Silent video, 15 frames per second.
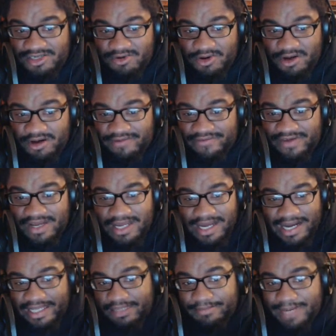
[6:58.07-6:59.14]
her off
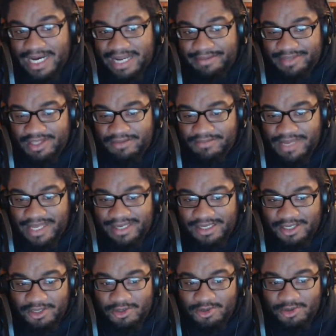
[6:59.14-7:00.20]
on the bottom of the
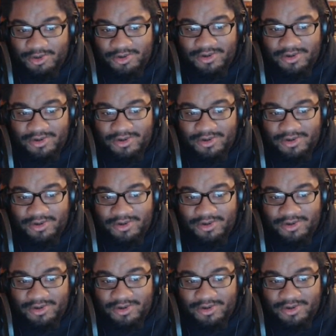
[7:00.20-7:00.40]
menu,